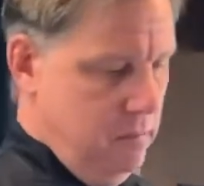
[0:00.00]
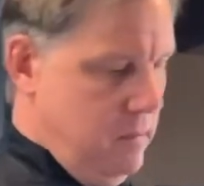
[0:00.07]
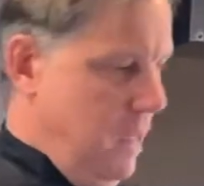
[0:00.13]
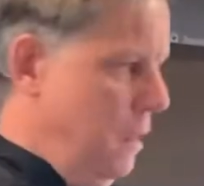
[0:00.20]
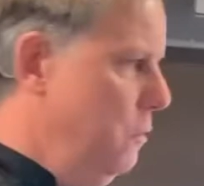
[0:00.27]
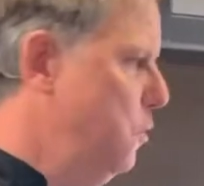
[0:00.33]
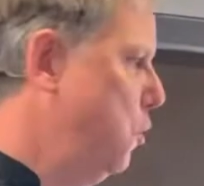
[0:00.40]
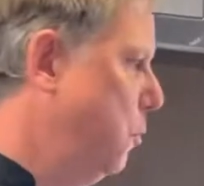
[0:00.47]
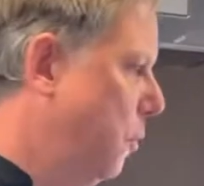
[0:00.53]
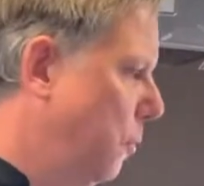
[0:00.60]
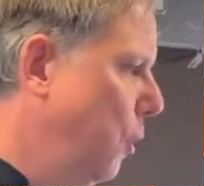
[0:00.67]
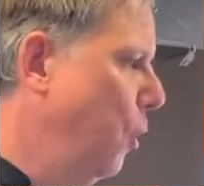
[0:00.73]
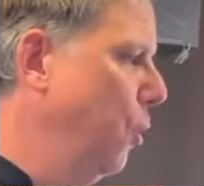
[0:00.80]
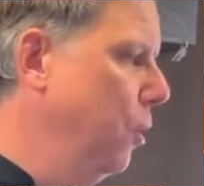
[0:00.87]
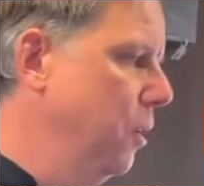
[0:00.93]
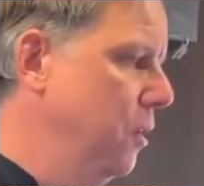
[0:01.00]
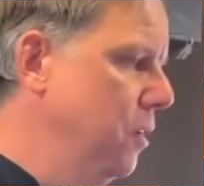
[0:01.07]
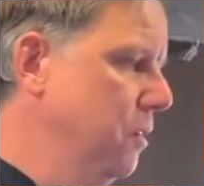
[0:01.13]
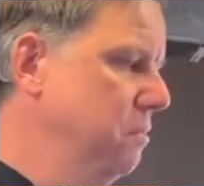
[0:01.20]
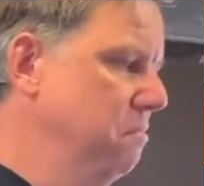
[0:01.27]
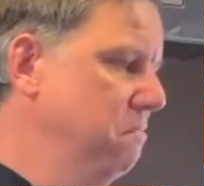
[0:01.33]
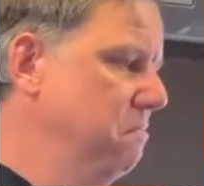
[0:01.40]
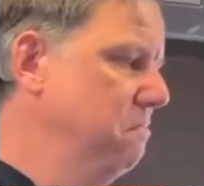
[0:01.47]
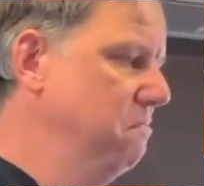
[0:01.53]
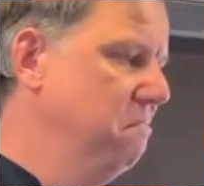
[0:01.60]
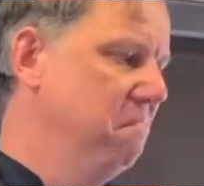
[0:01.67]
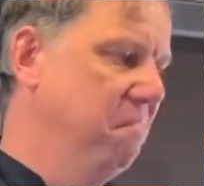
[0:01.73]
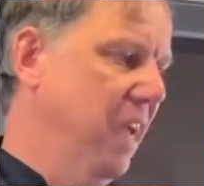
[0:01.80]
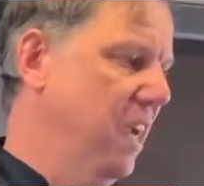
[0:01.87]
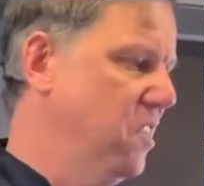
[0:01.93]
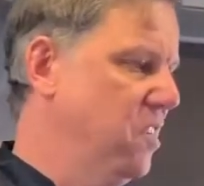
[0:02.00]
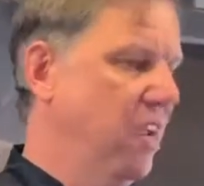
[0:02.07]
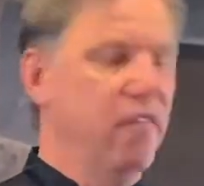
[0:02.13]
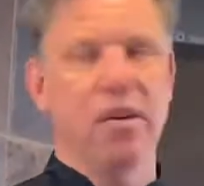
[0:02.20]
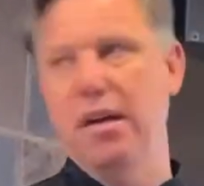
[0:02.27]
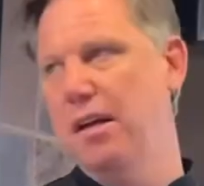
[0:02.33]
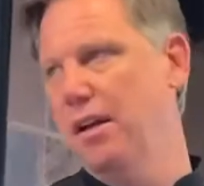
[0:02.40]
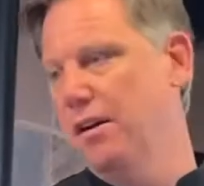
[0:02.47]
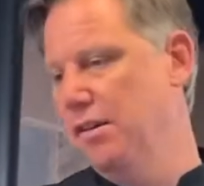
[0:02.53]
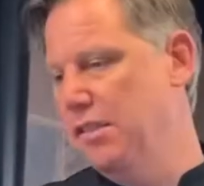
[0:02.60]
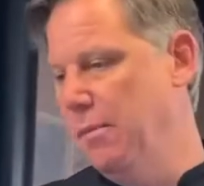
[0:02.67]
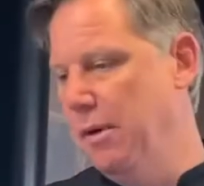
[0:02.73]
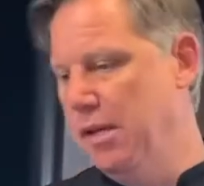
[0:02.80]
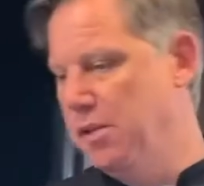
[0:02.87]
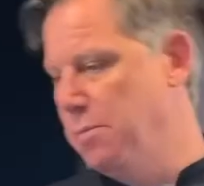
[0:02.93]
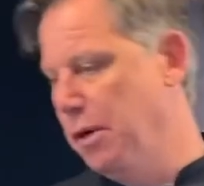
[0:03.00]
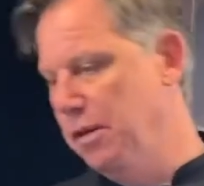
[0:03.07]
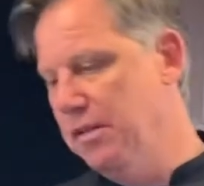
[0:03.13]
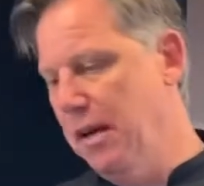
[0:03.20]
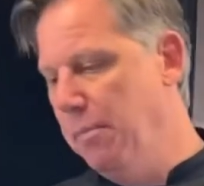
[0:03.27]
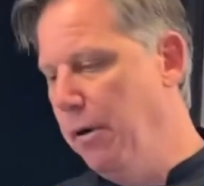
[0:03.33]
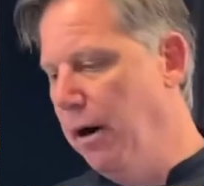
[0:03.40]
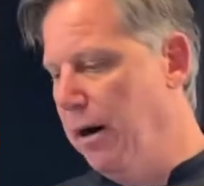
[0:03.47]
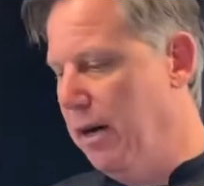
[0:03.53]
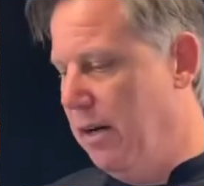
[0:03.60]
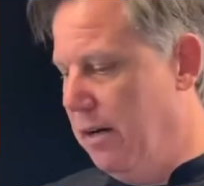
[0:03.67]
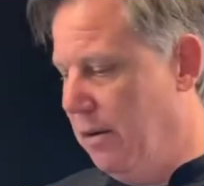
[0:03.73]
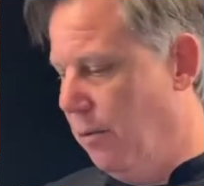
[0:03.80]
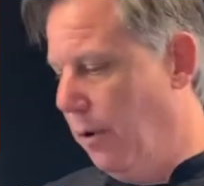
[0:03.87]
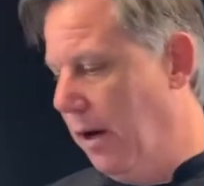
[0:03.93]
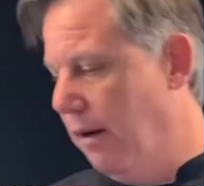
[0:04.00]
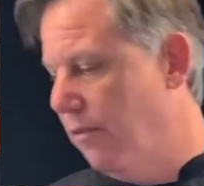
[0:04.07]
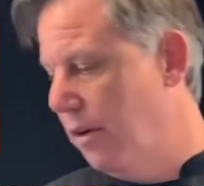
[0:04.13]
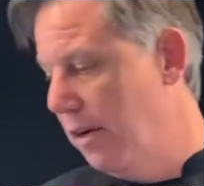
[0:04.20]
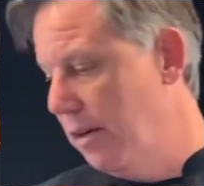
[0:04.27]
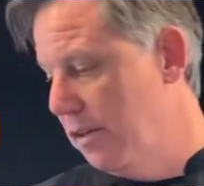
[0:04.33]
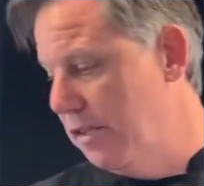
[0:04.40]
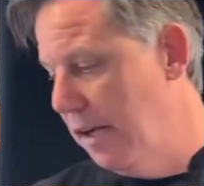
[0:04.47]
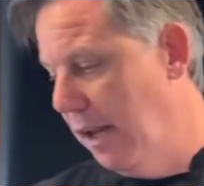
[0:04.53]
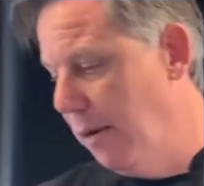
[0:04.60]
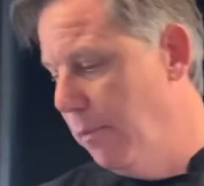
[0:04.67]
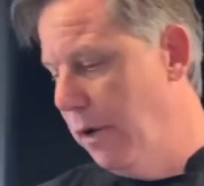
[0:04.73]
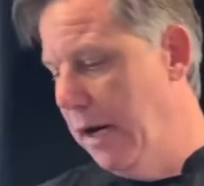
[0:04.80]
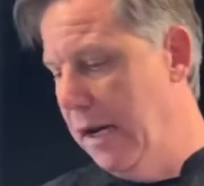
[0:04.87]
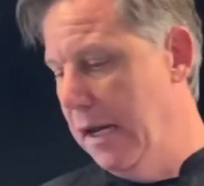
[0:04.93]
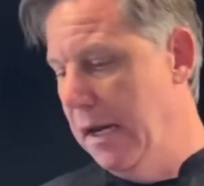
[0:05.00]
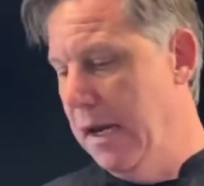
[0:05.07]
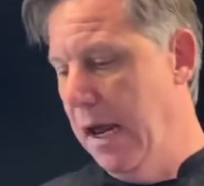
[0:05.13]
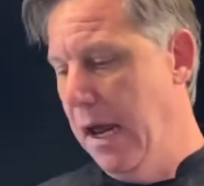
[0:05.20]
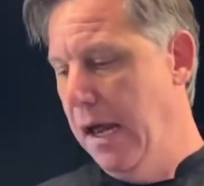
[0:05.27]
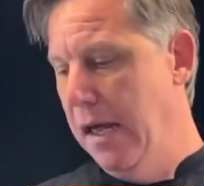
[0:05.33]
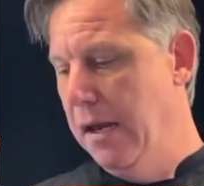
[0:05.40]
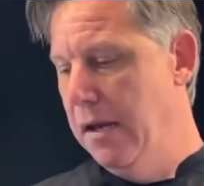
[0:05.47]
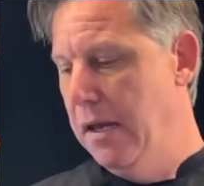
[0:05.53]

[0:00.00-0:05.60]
Super Bowl or Thanksgiving or somebody's birthday party or whatever you're celebrating, and